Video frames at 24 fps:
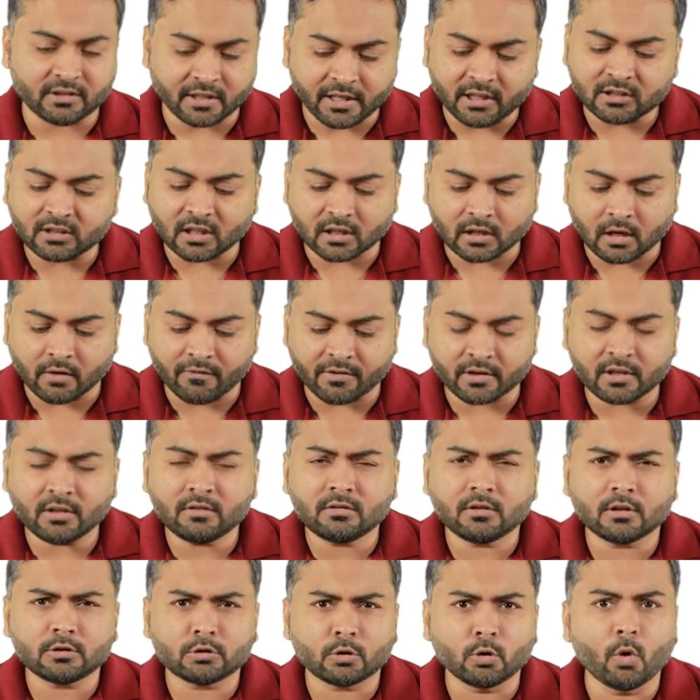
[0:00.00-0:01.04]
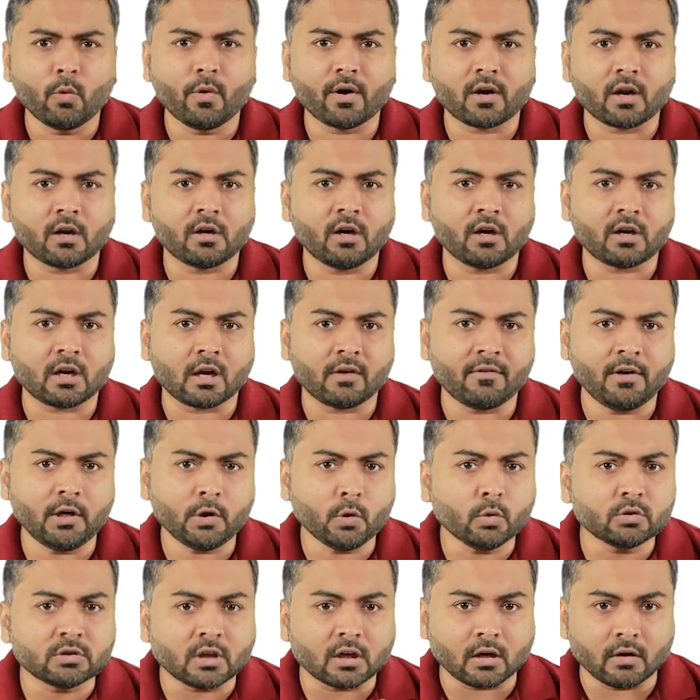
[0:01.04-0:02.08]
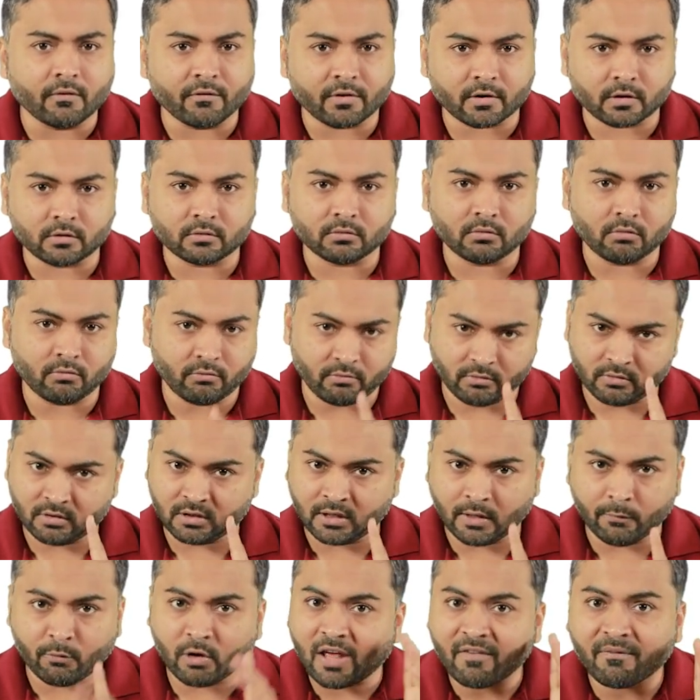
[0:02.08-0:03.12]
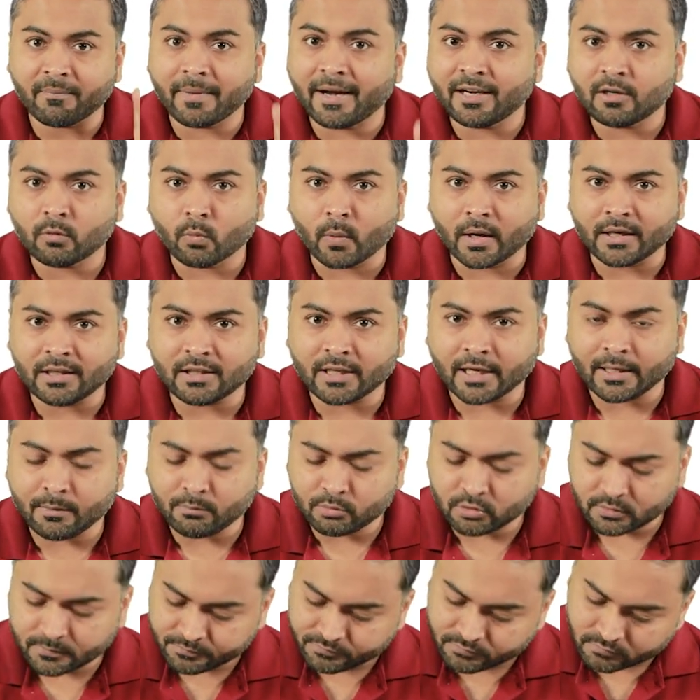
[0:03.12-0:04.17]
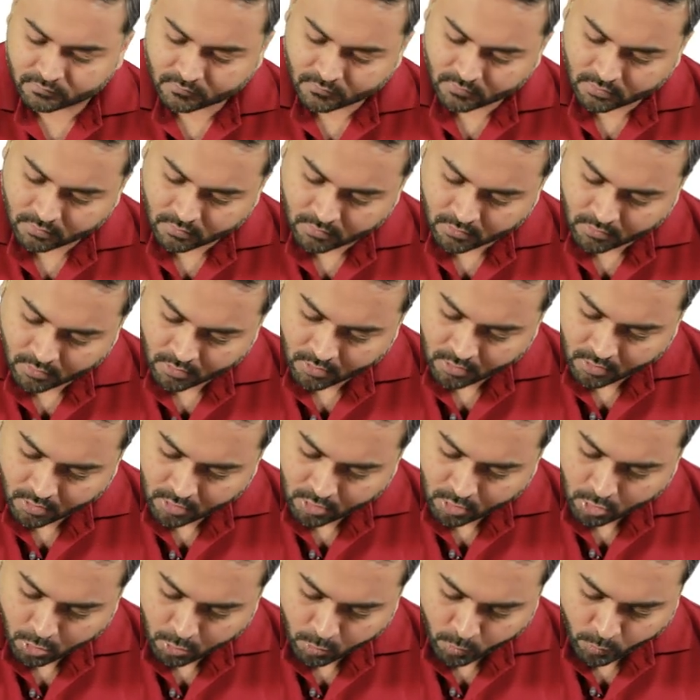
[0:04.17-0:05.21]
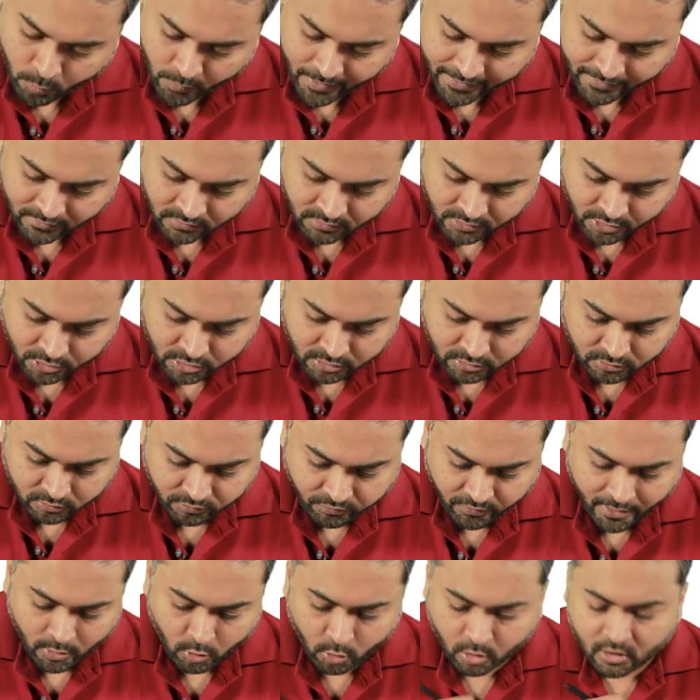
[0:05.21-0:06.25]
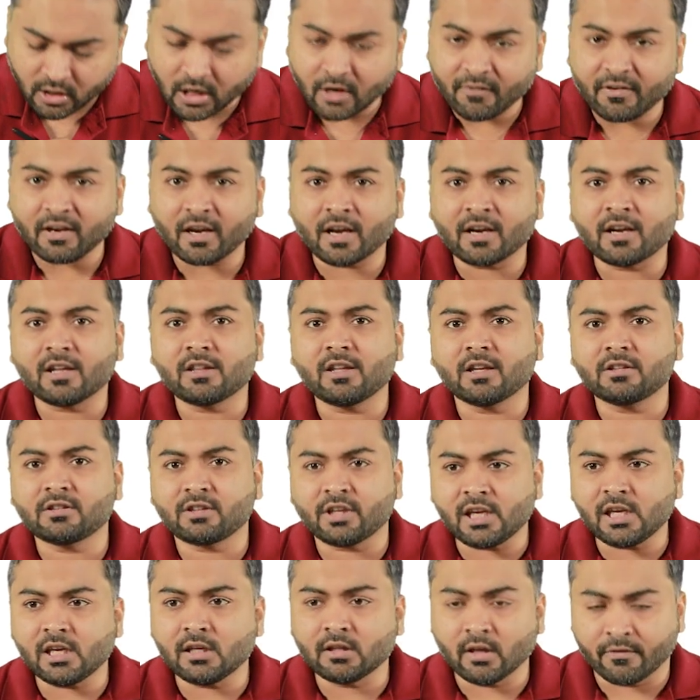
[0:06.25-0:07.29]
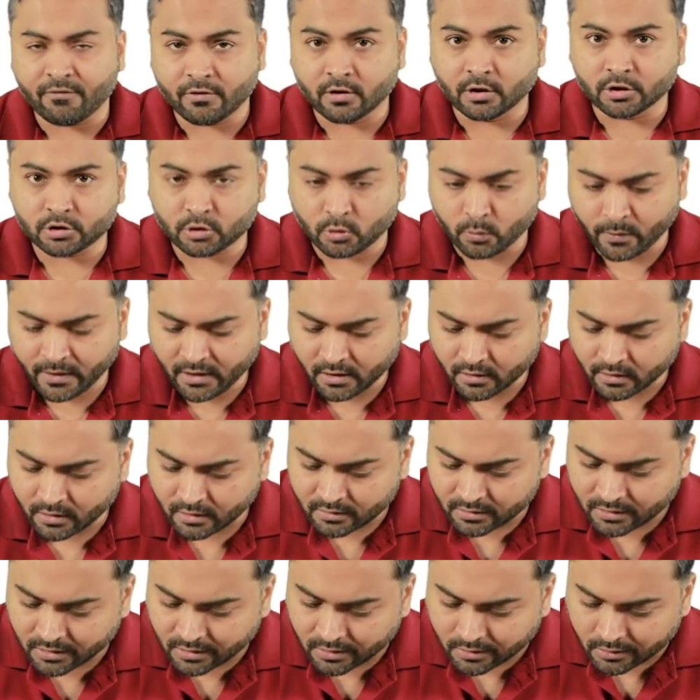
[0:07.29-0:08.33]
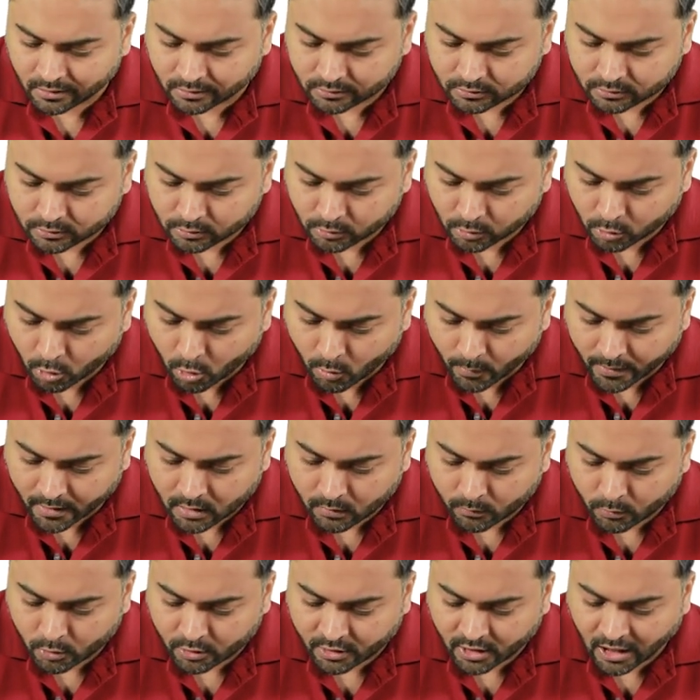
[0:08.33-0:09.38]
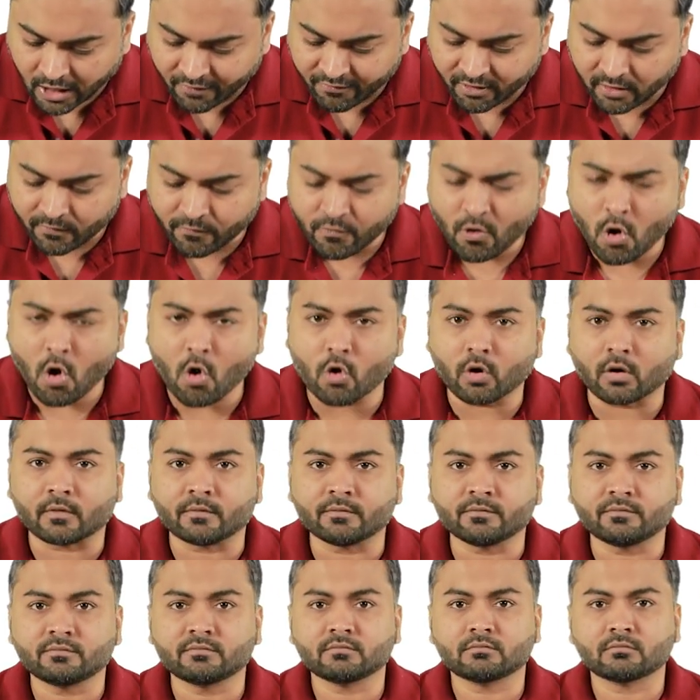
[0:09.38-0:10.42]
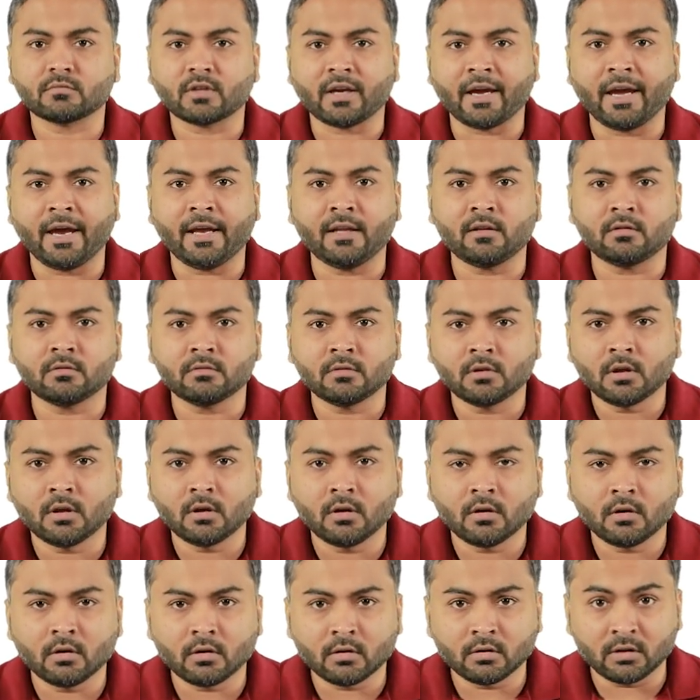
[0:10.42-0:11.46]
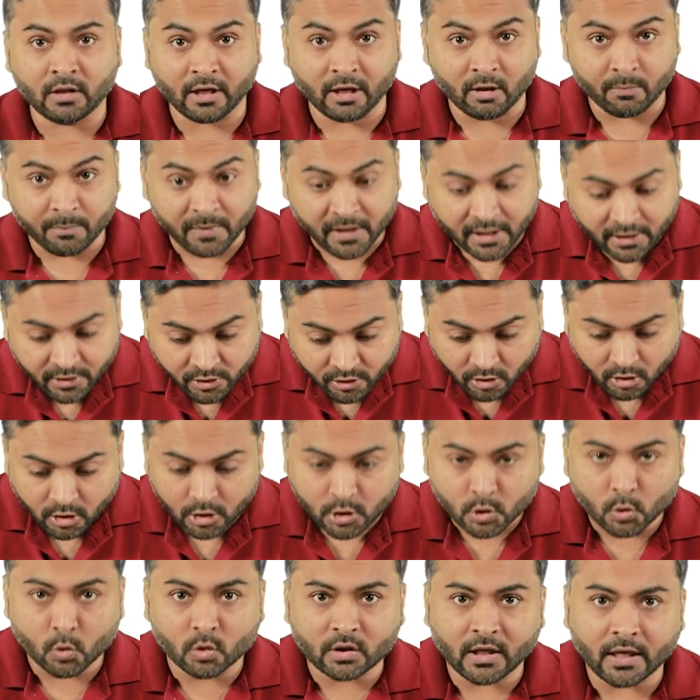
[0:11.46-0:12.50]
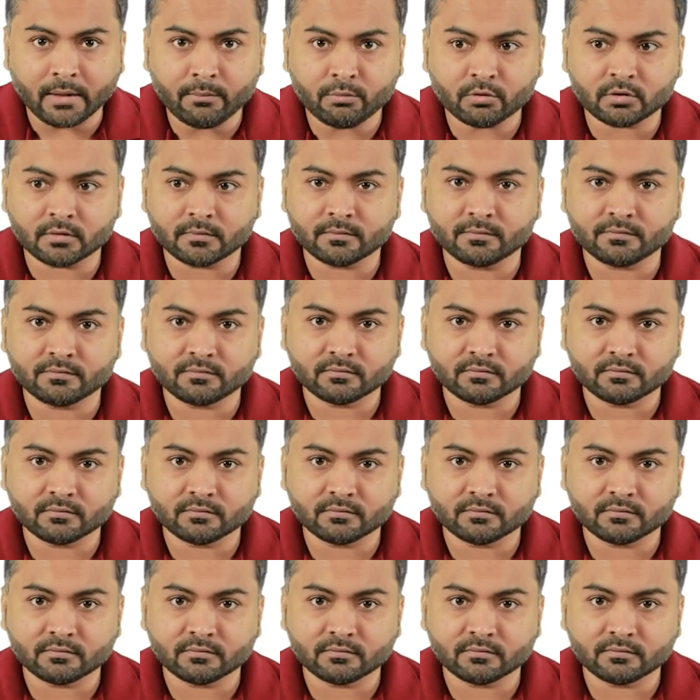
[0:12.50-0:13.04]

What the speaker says: 3 circumference, the slower runner travel 2 circumference. They would have met 1 times. When this fellow travel another 3, the first winner, the slower would travel 4. And they will meet here 2 times.